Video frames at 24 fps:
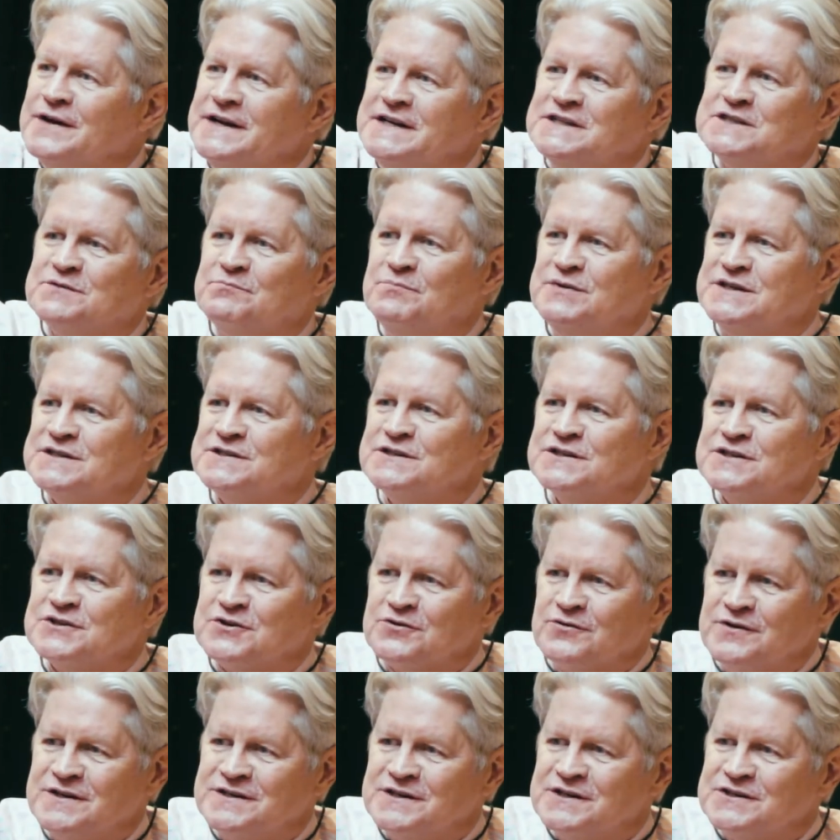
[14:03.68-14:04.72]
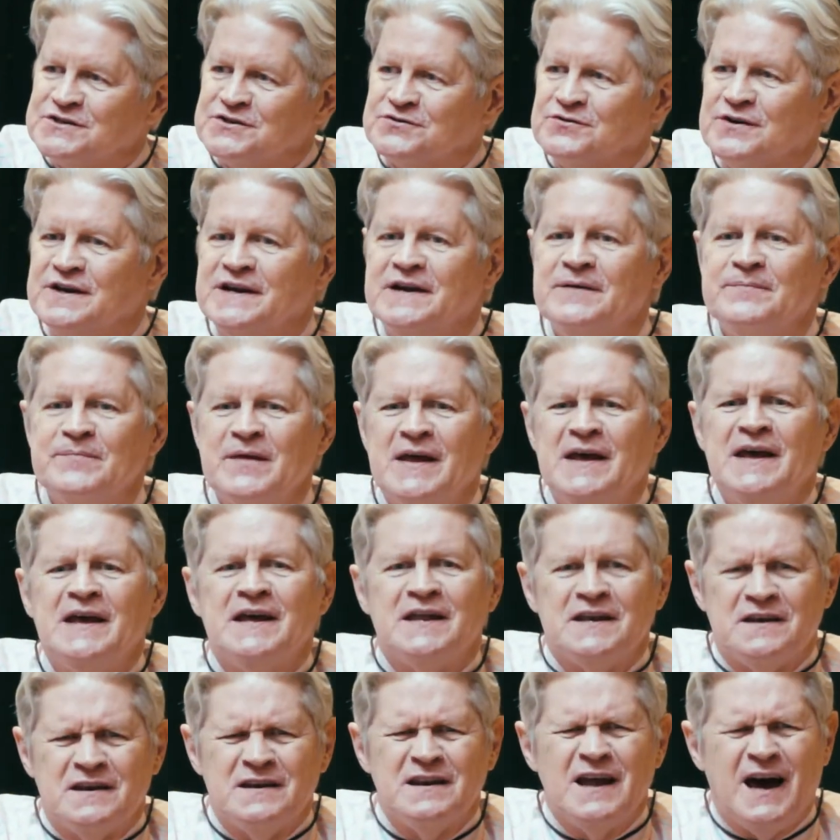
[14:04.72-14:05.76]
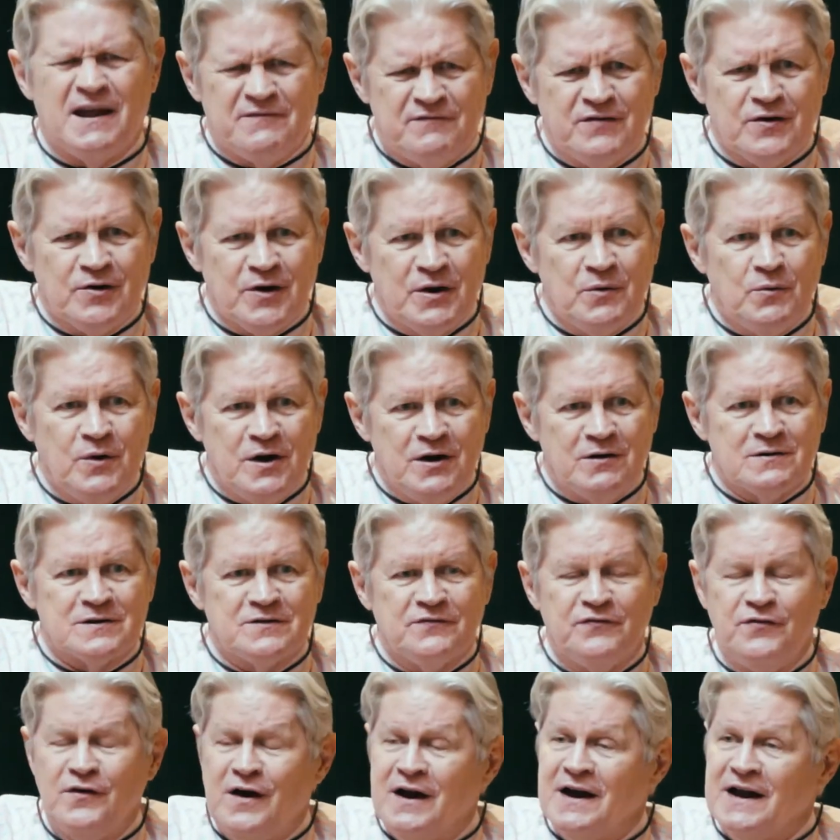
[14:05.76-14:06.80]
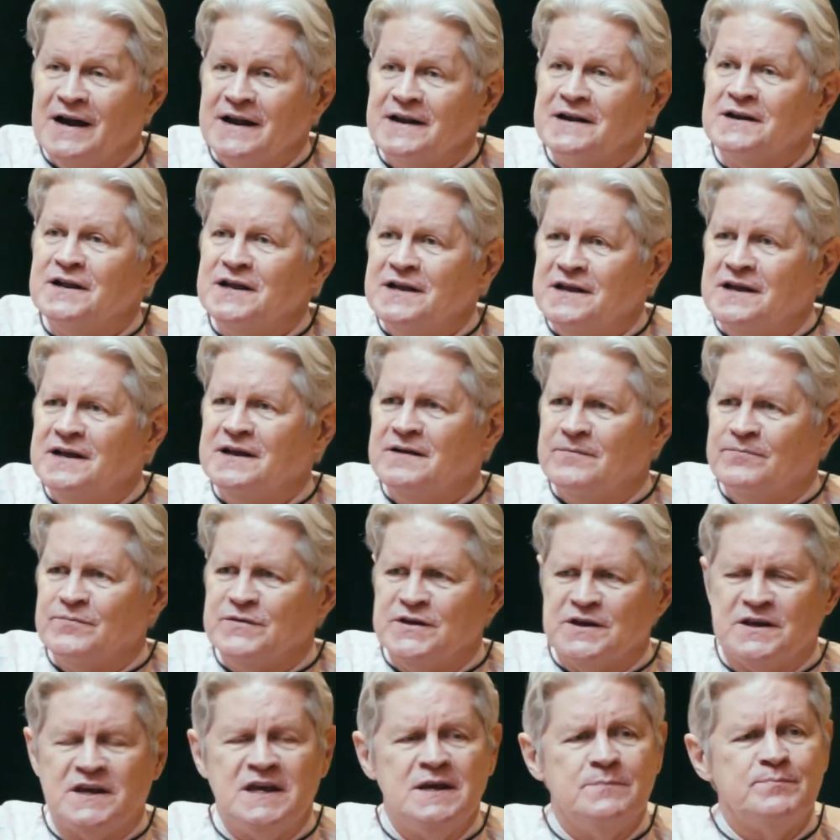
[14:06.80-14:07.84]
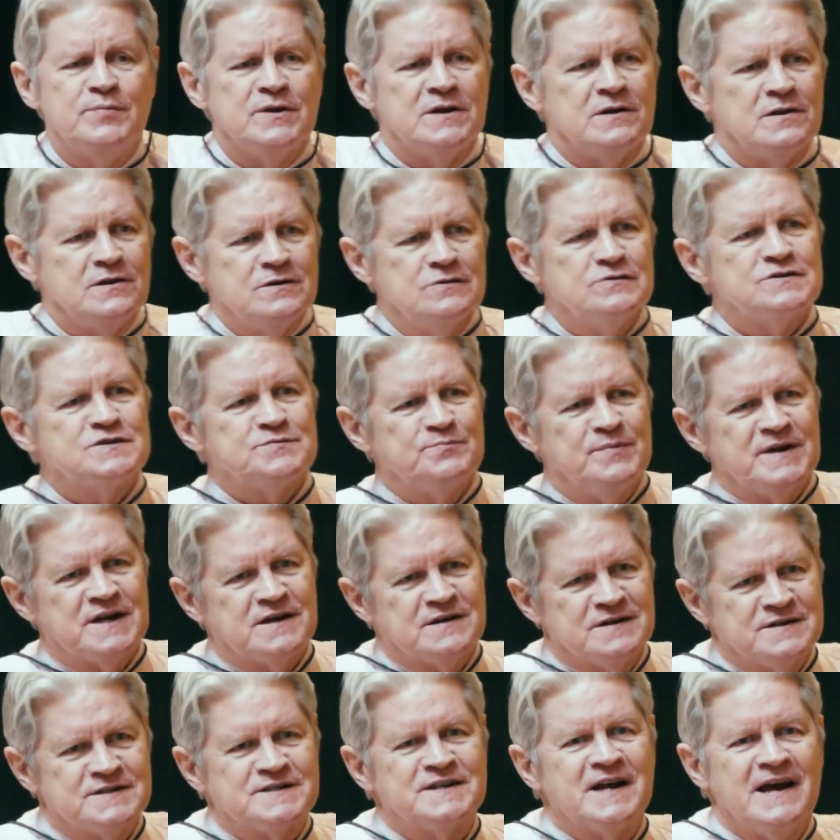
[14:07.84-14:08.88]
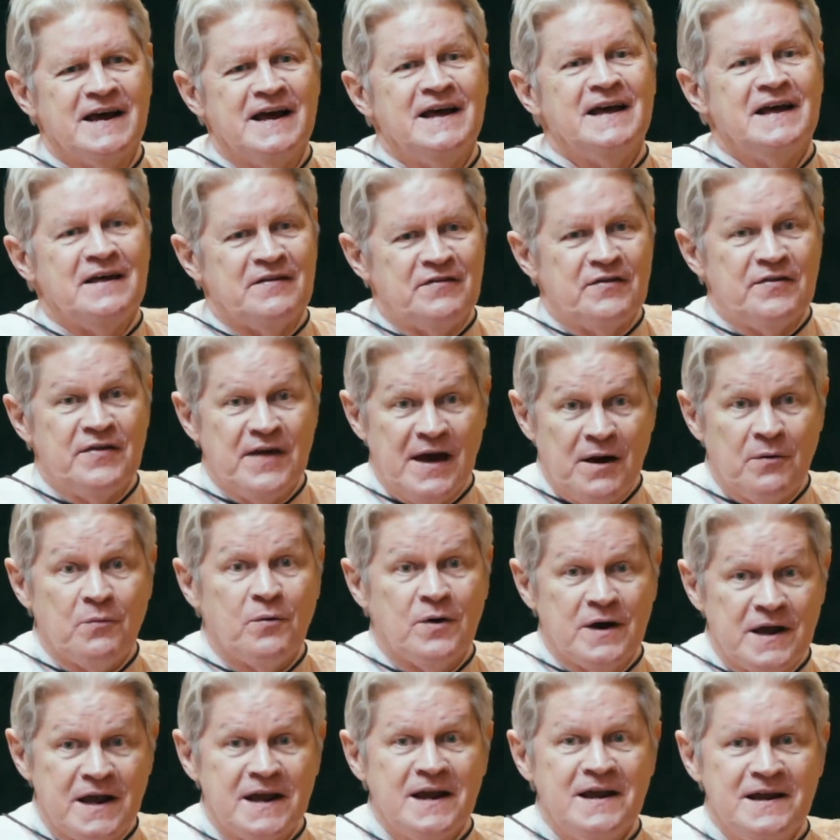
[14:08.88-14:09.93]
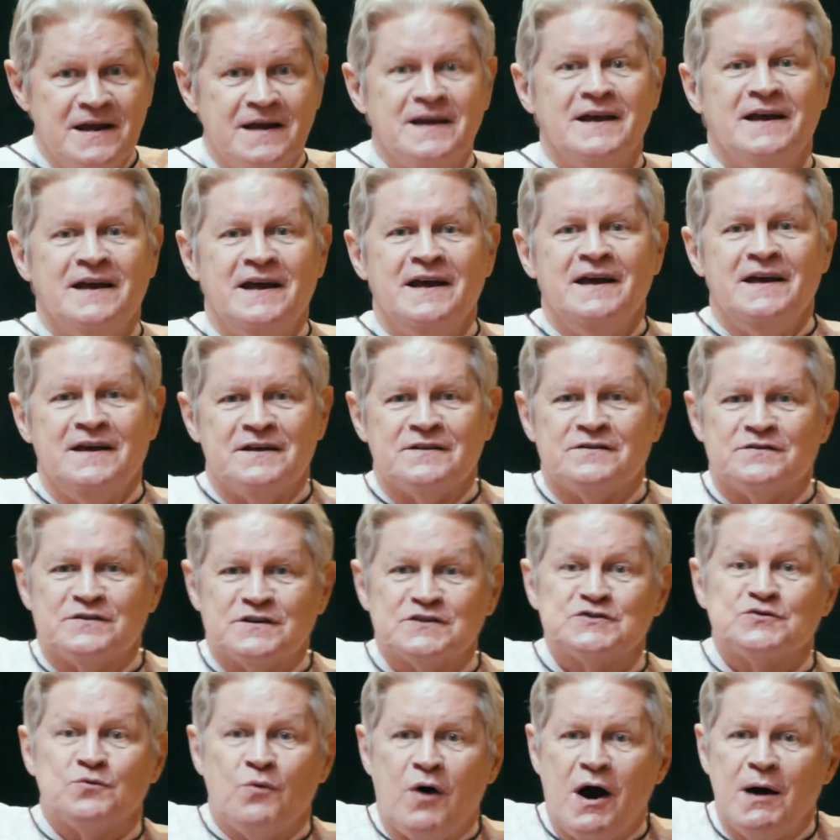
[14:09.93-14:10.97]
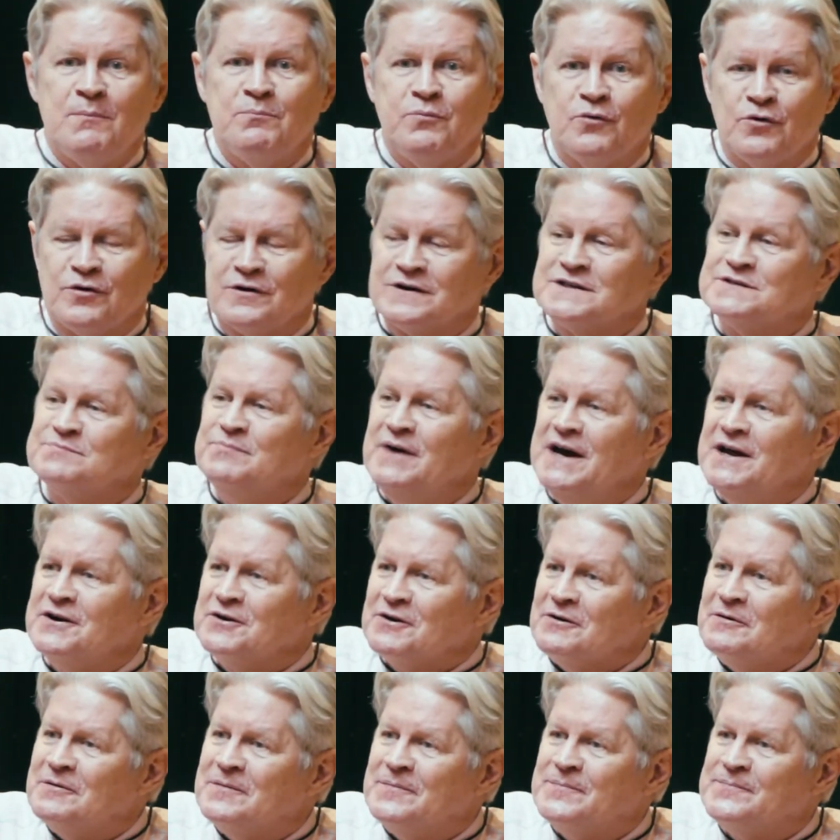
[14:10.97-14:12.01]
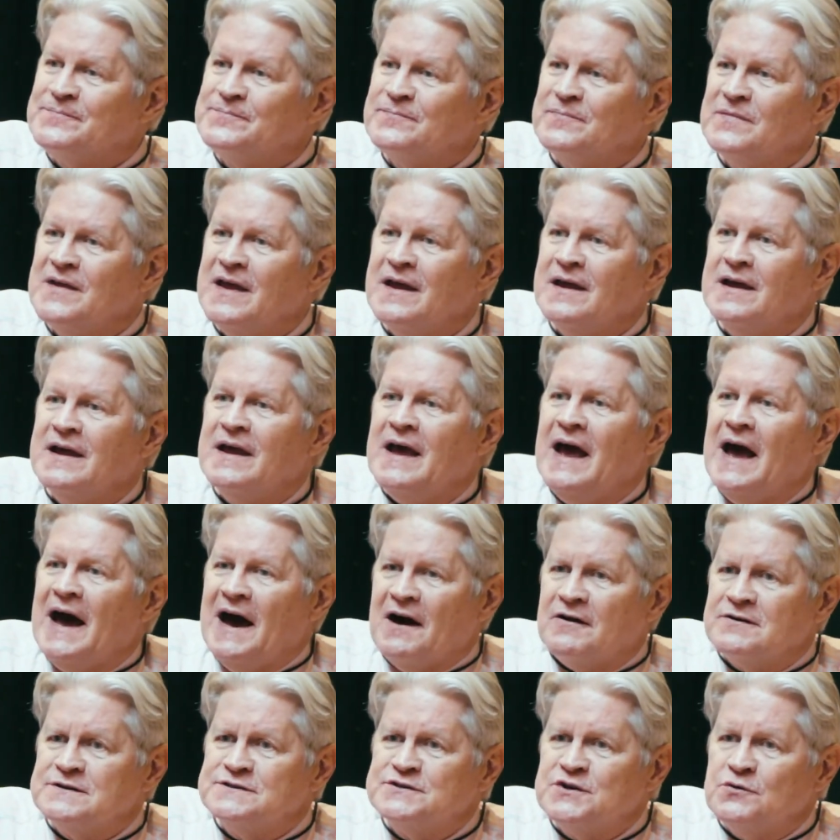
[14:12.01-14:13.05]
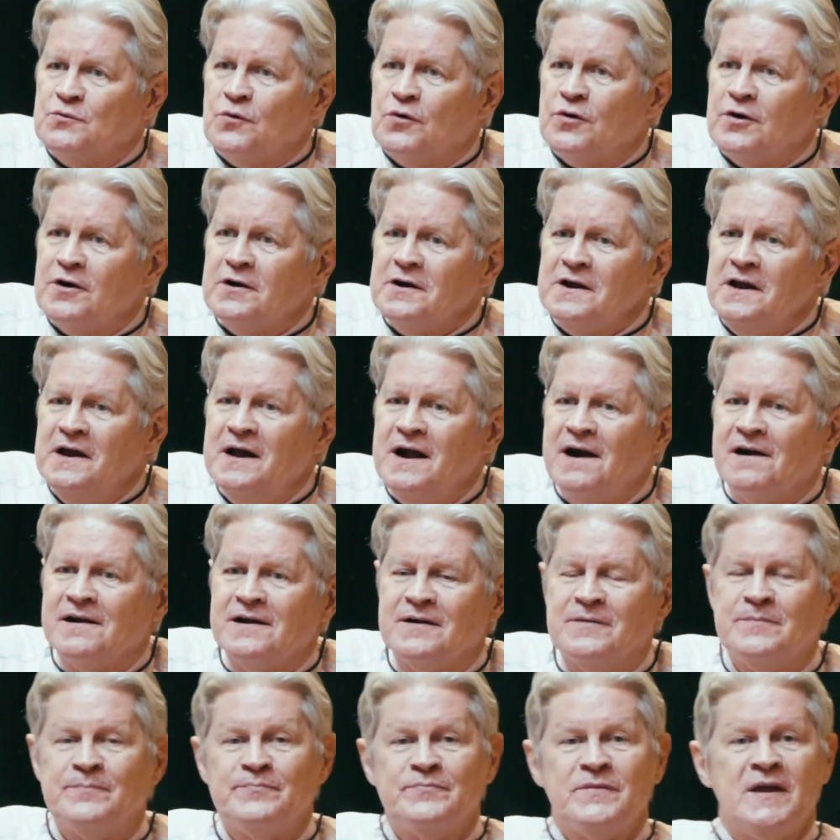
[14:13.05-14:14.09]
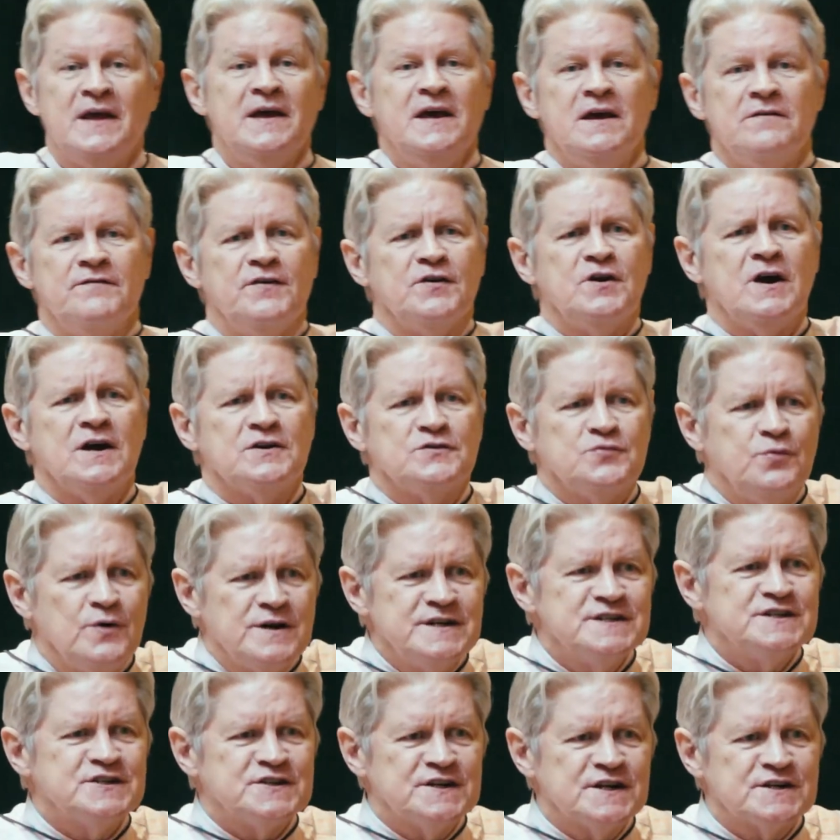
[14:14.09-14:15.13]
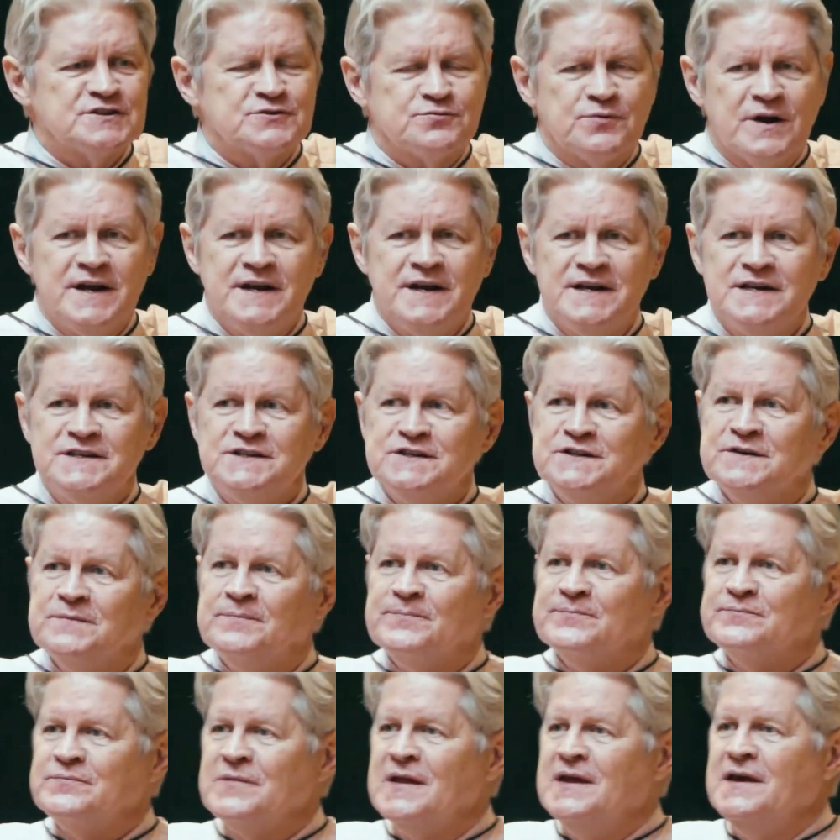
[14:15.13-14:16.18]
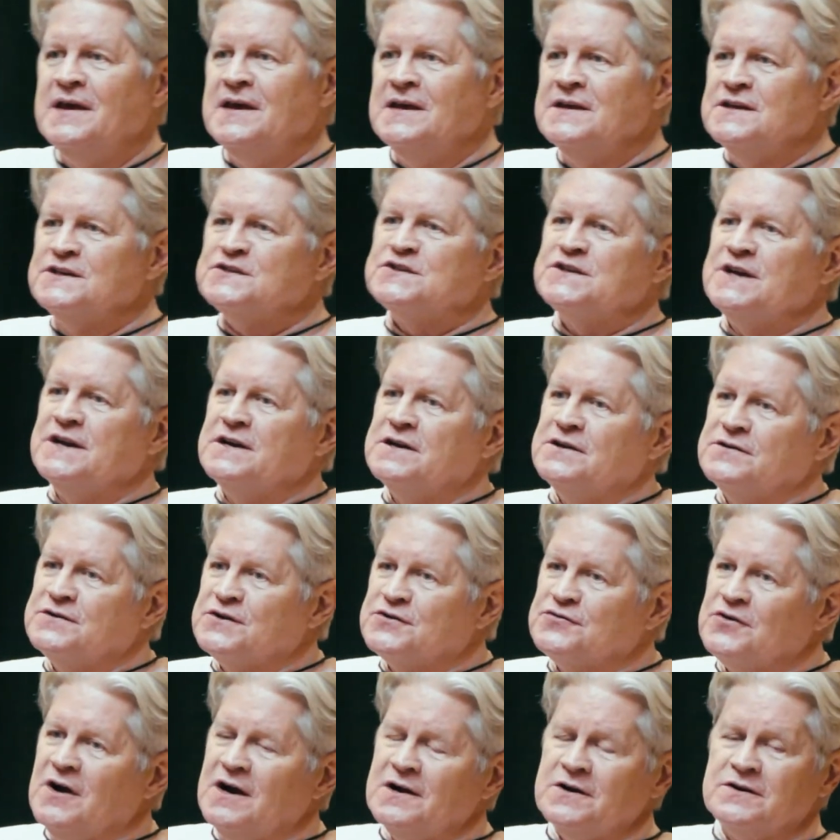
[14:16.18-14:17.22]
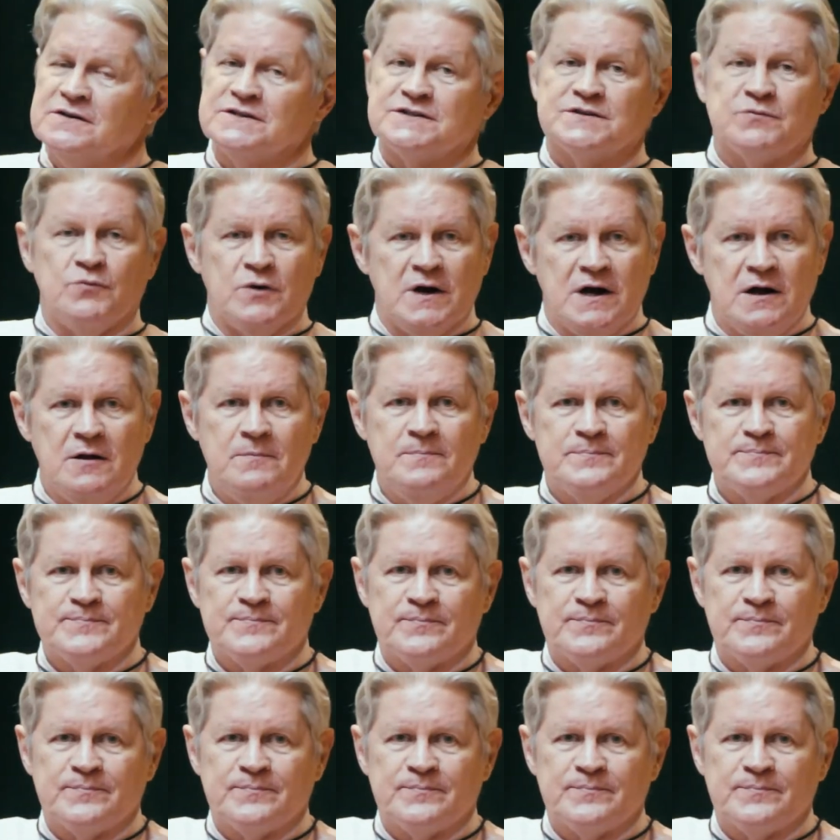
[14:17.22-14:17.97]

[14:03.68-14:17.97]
each business or industry, not very well defined. You keep it loose because that way the swamp works better. How does it work? If you got 26 rates, you say to the truckers, well,